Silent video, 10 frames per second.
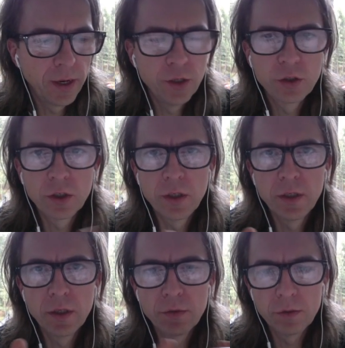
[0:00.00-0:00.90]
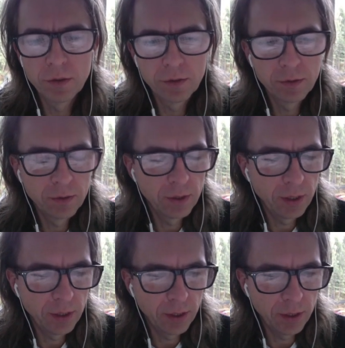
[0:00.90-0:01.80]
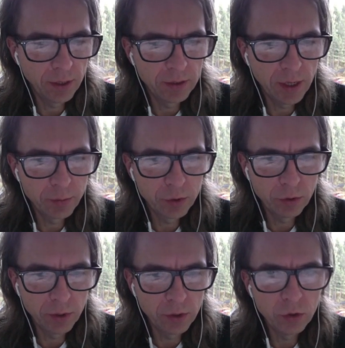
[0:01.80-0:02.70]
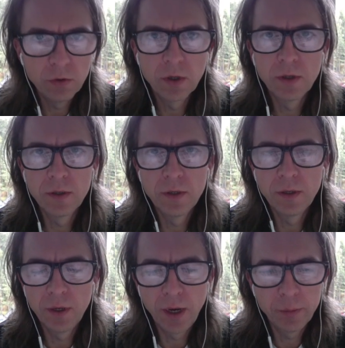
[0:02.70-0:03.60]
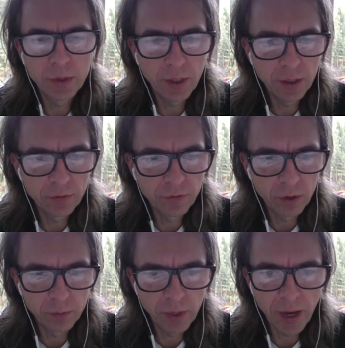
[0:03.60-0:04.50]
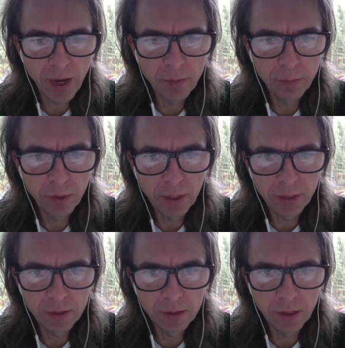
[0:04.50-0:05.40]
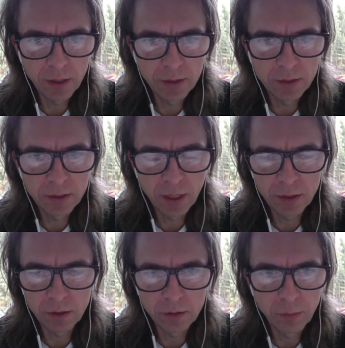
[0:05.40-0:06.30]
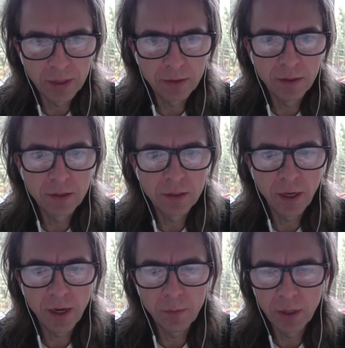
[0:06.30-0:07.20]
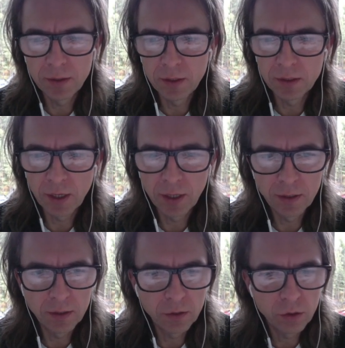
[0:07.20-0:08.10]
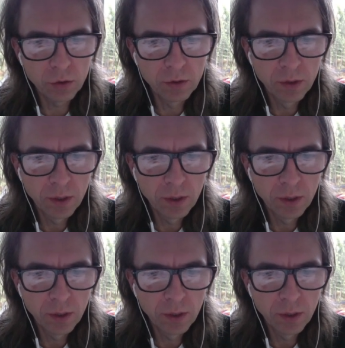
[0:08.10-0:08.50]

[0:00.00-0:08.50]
I usually don't adapt to a new update from Apple until it's settled, but this time I decided to